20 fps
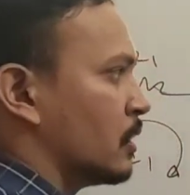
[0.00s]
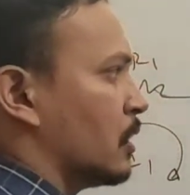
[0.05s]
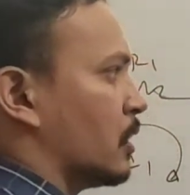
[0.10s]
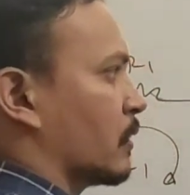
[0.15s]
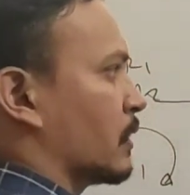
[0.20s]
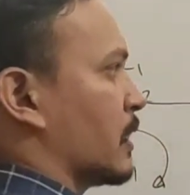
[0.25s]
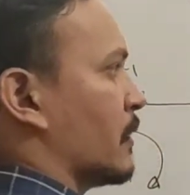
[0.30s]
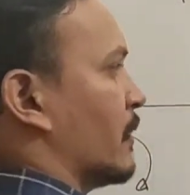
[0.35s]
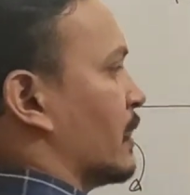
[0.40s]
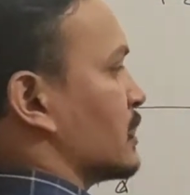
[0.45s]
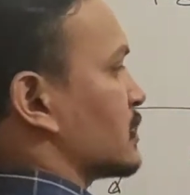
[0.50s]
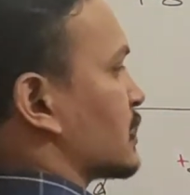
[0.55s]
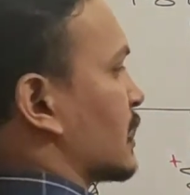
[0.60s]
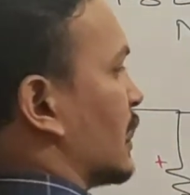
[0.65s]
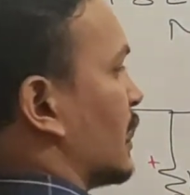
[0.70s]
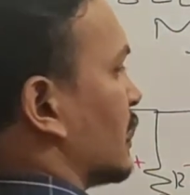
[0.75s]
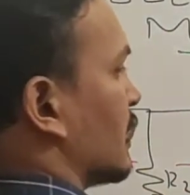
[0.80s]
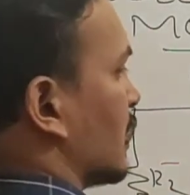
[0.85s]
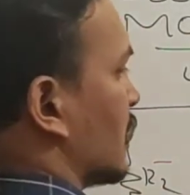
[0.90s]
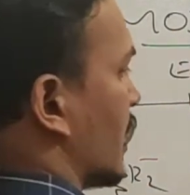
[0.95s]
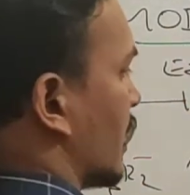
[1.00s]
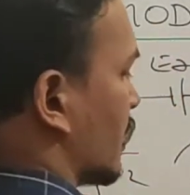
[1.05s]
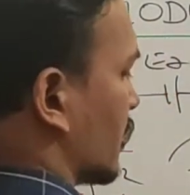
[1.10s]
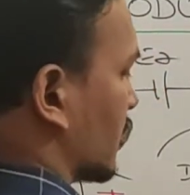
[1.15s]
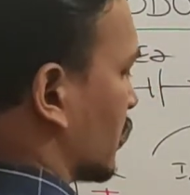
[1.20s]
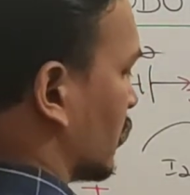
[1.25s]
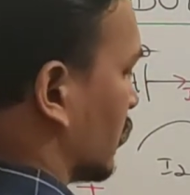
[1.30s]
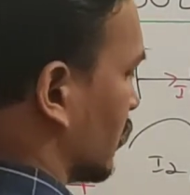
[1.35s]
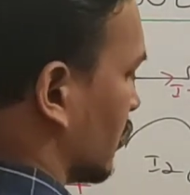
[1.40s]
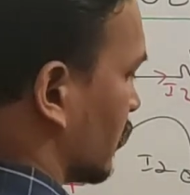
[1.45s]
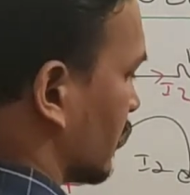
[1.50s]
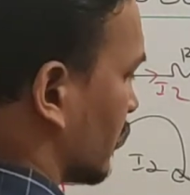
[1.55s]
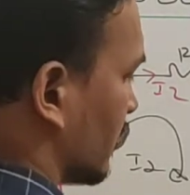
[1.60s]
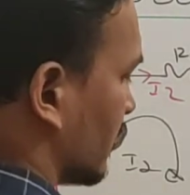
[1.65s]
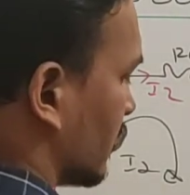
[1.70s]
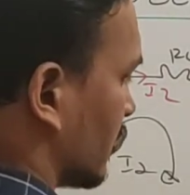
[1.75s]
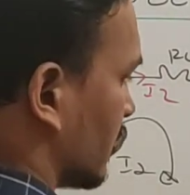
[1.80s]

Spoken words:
Okay, what is current in R2?